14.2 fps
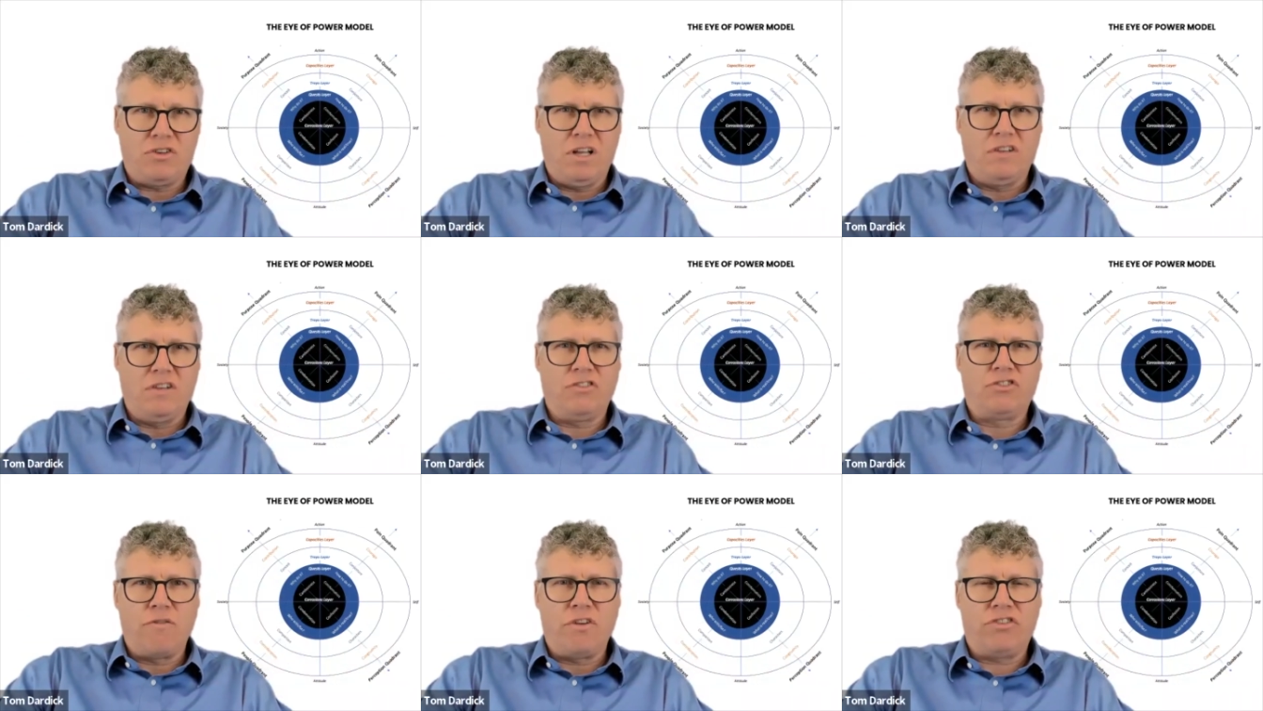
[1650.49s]
in
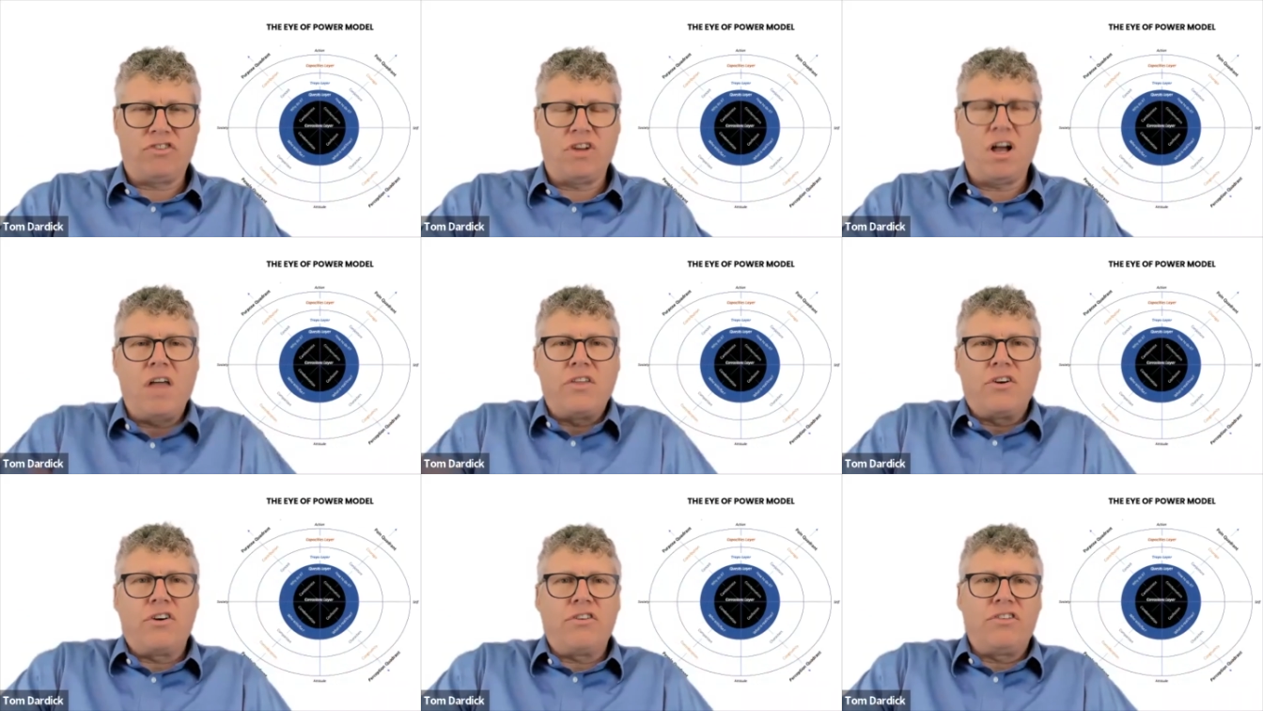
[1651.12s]
service to
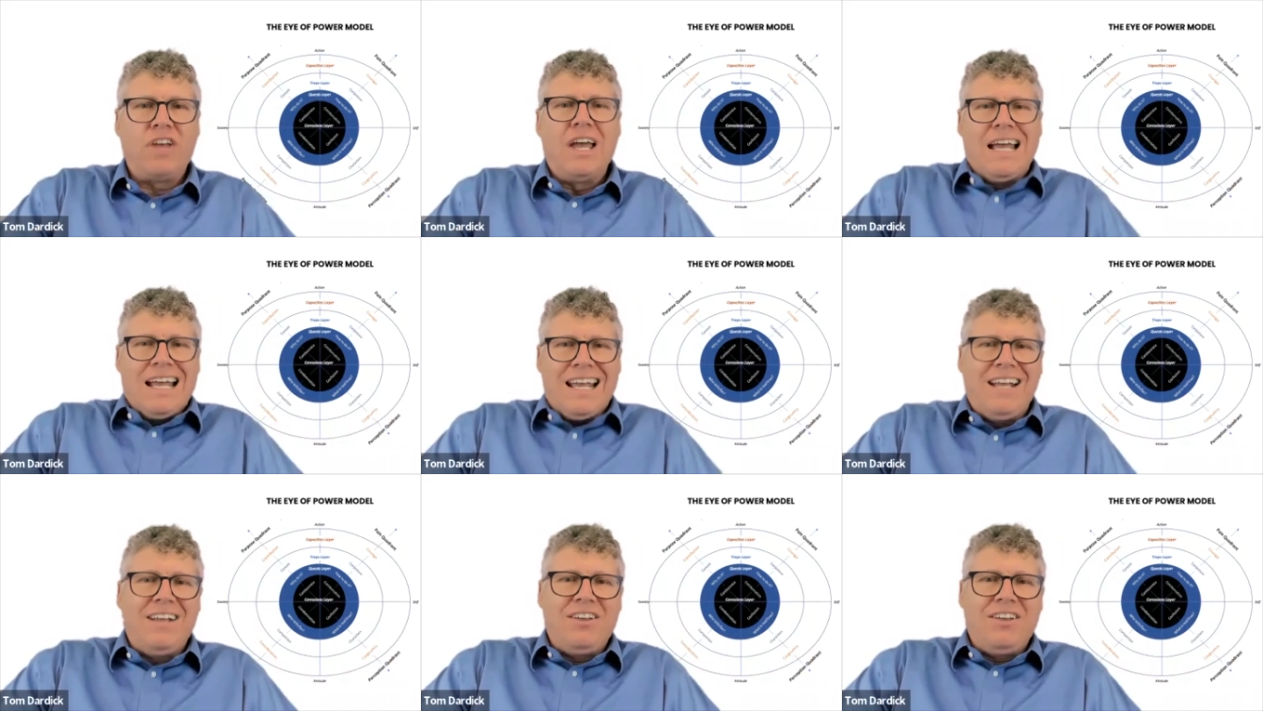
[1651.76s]
others
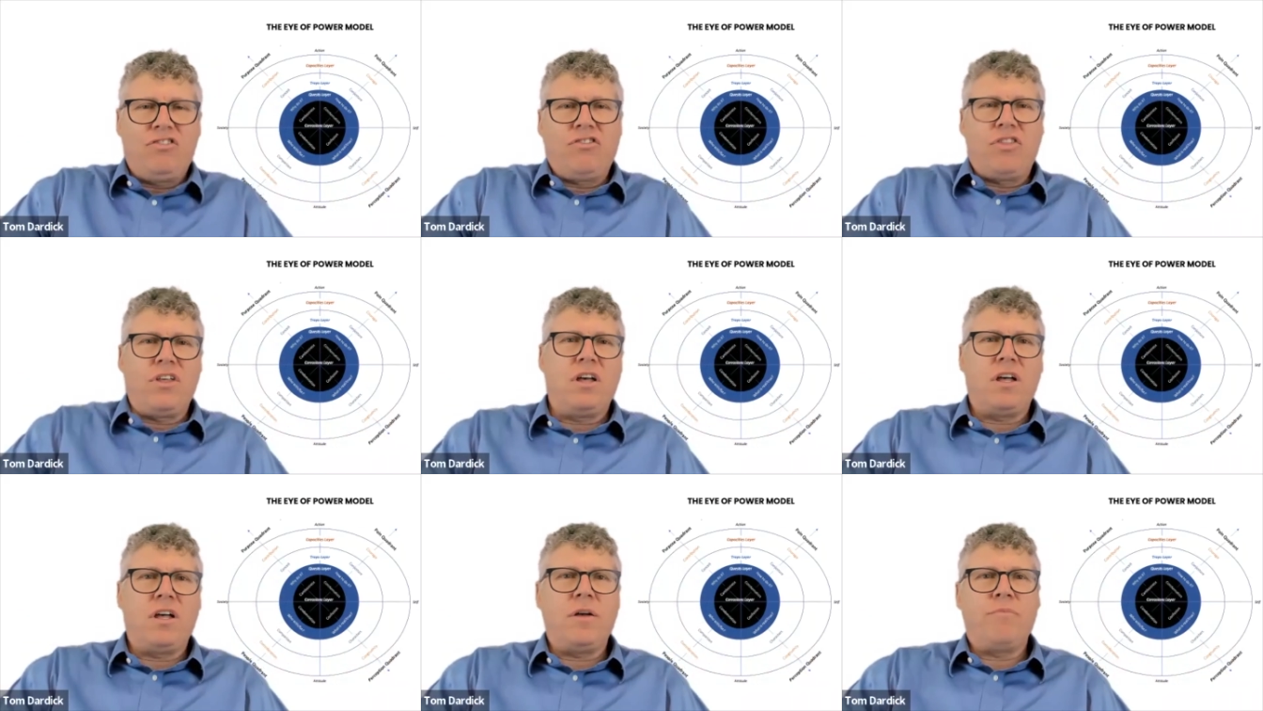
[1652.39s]
is
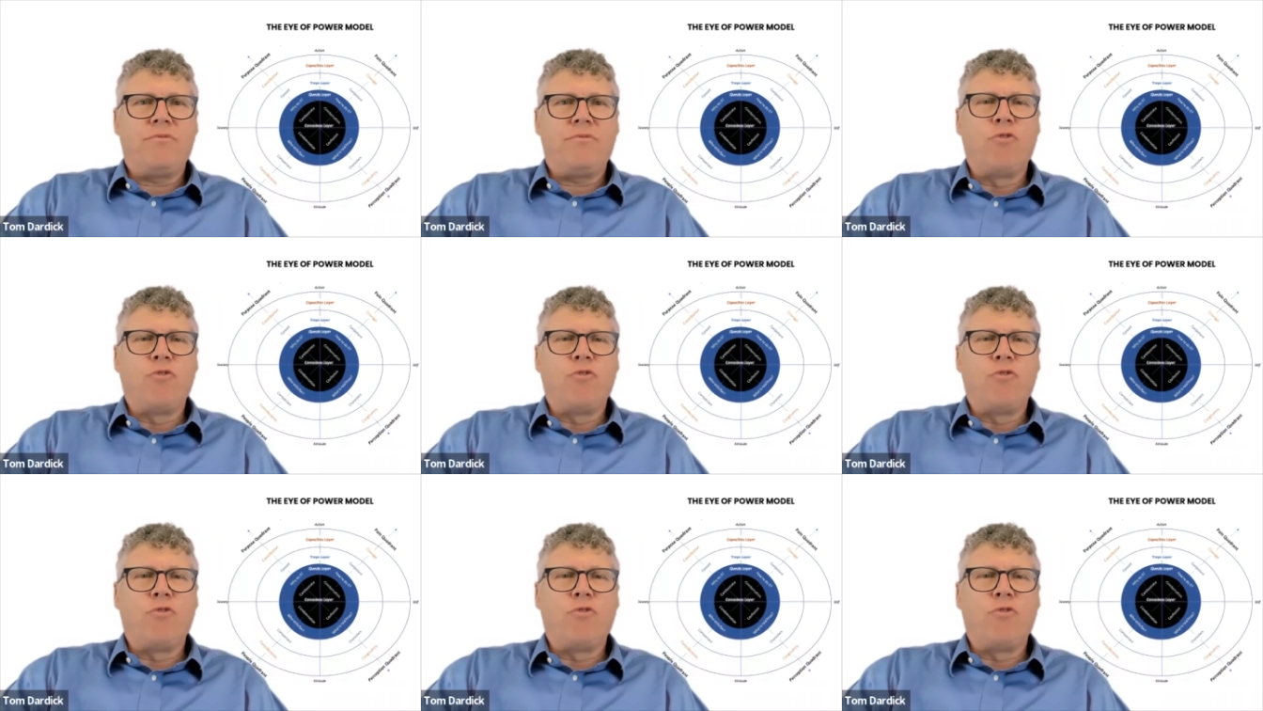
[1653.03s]
the